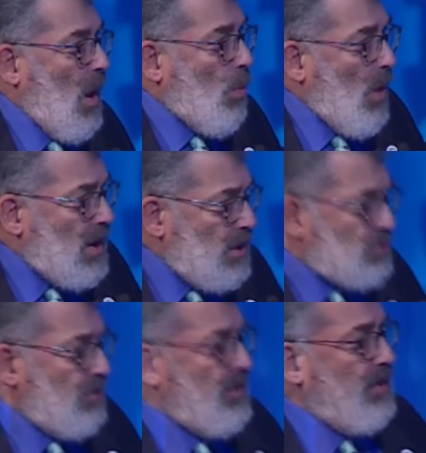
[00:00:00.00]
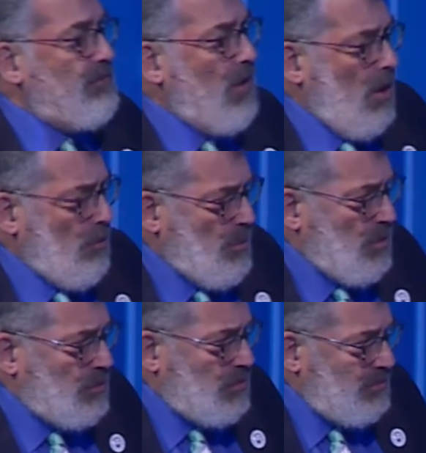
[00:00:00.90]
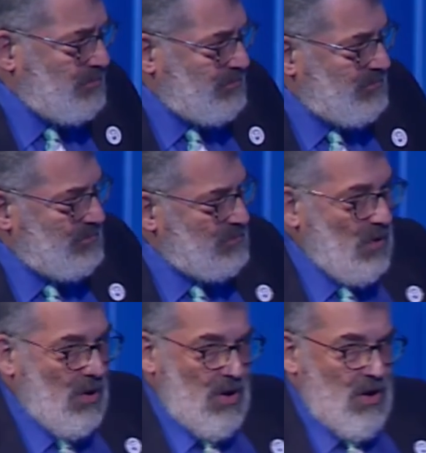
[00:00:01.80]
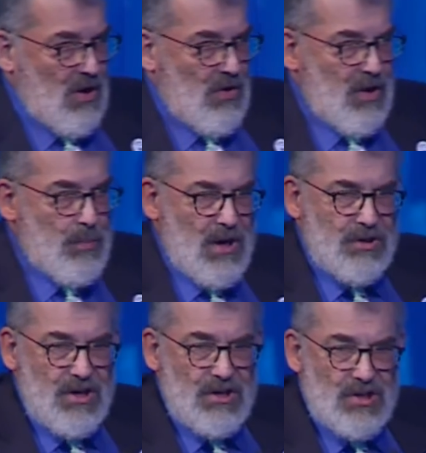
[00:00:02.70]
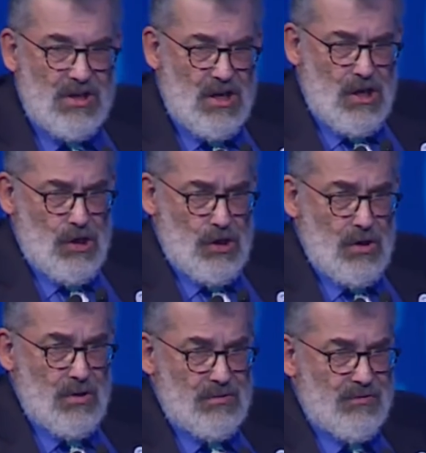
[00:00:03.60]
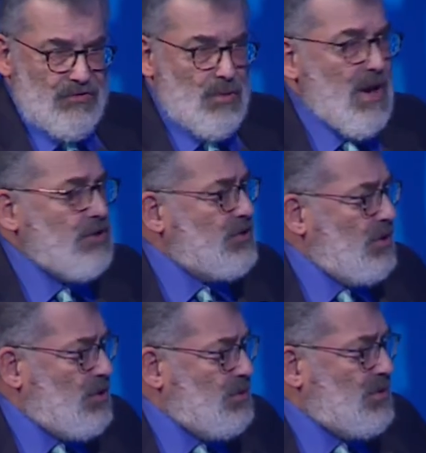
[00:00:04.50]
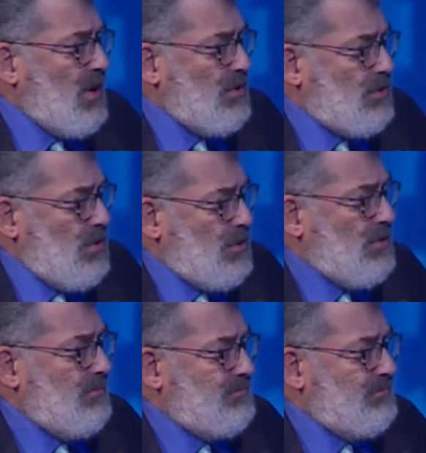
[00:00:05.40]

Awareness of the environment, the ability to learn from our circumstances,